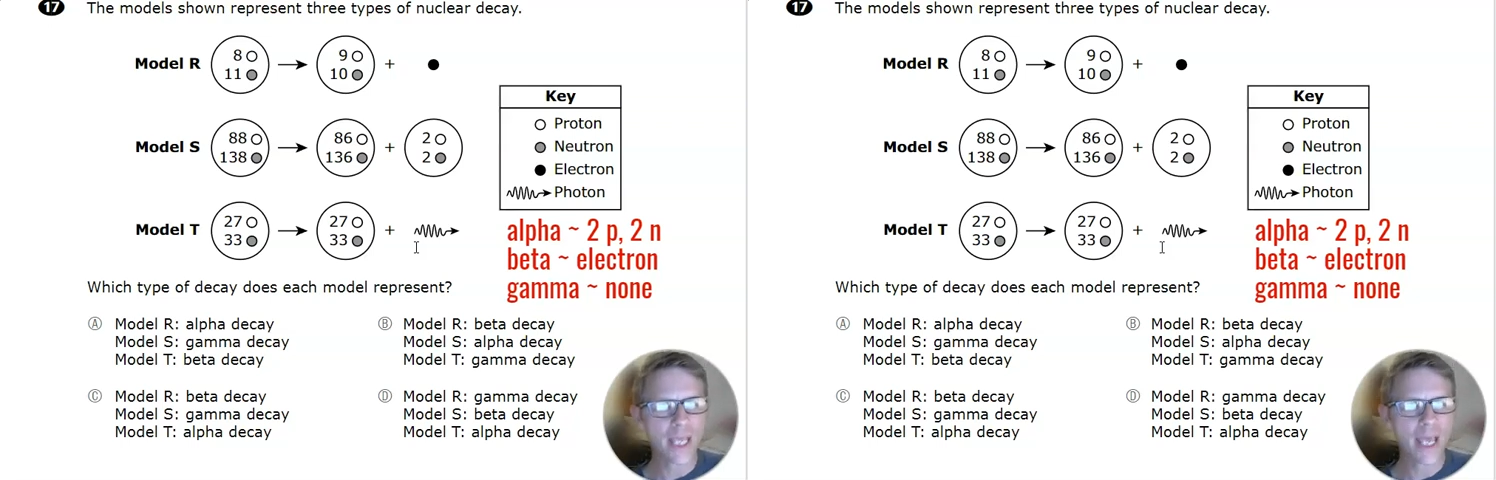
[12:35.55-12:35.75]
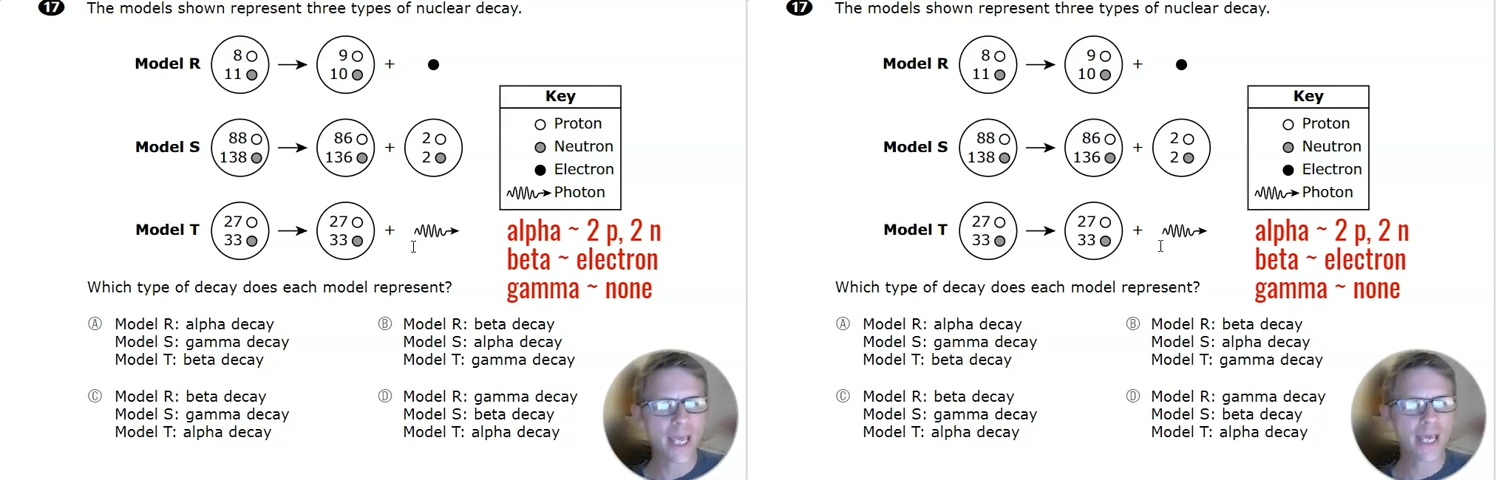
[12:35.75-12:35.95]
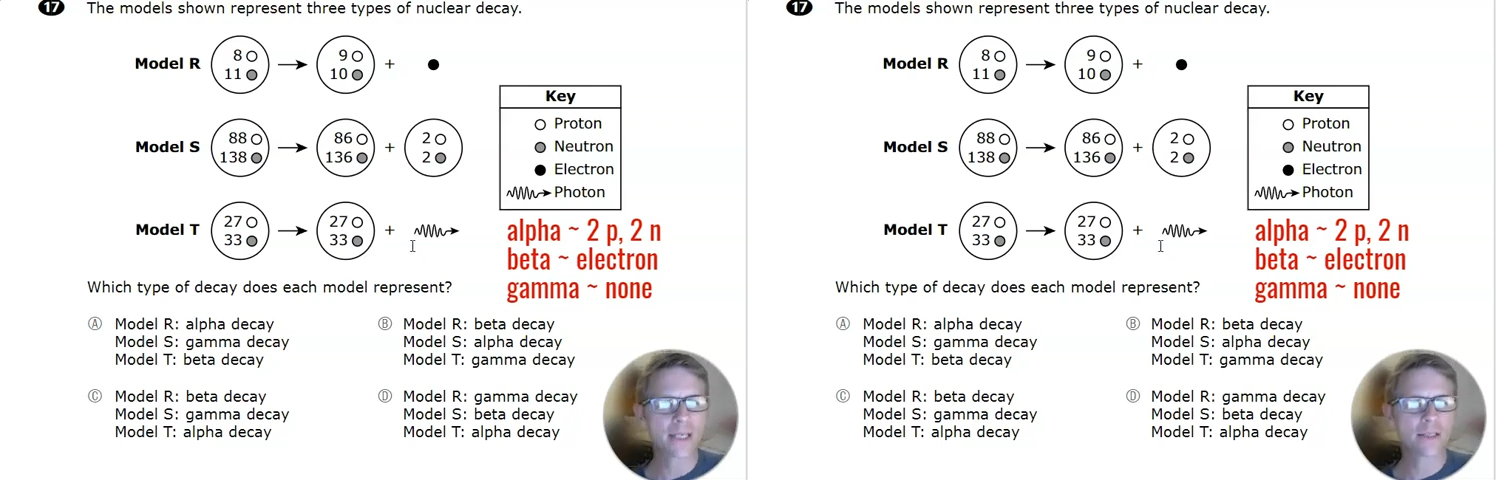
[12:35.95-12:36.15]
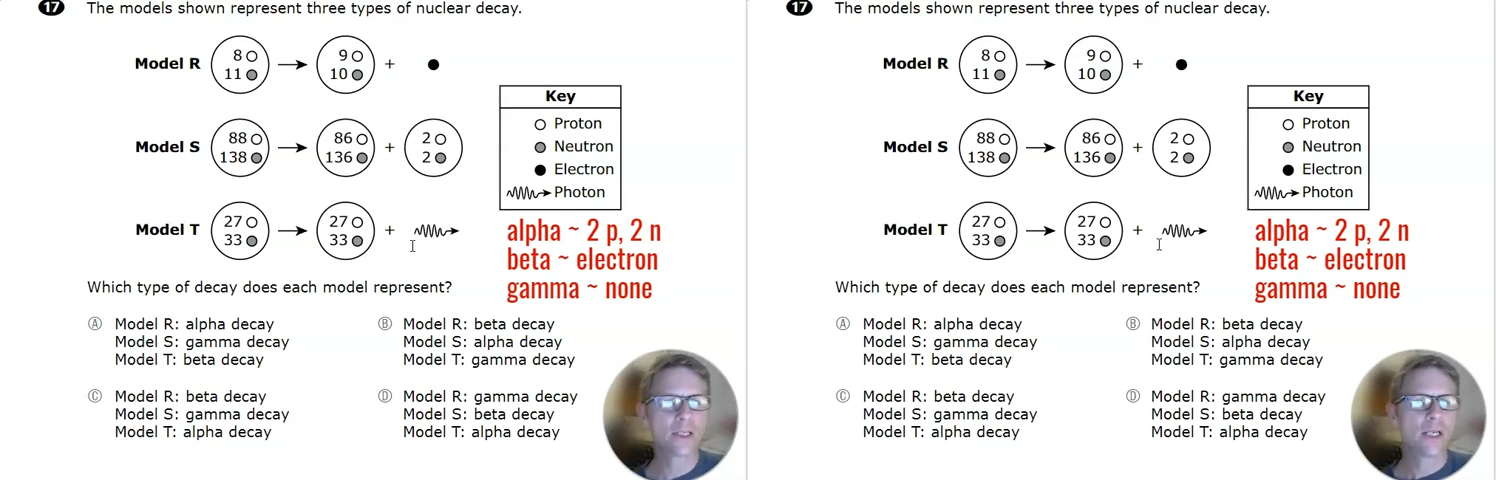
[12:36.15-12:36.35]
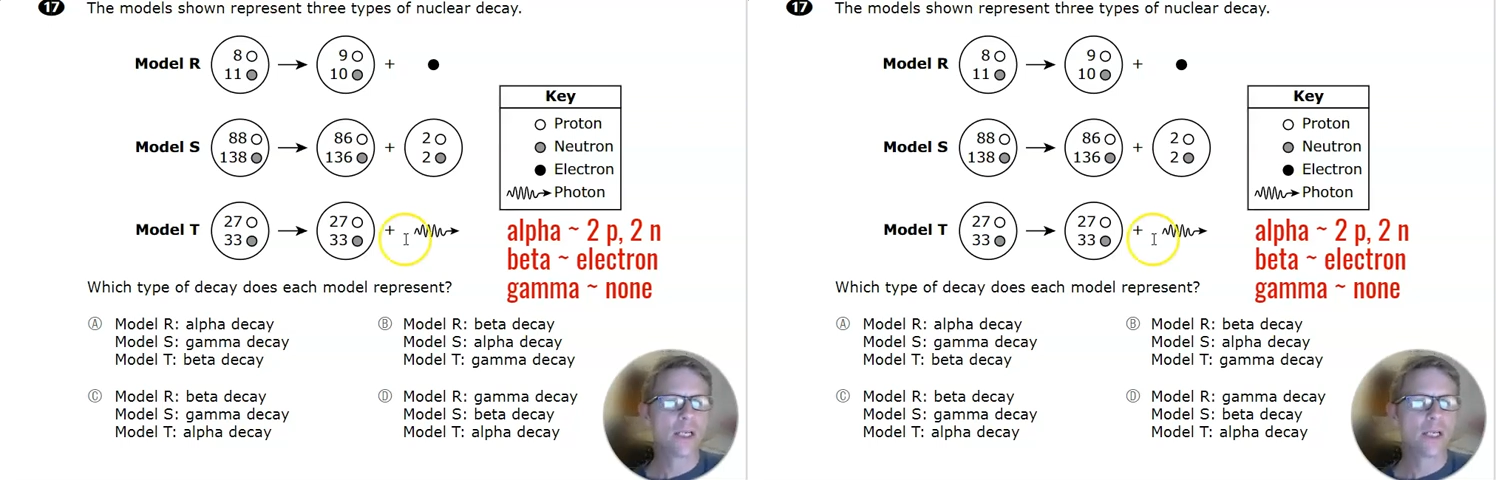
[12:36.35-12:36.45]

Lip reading: and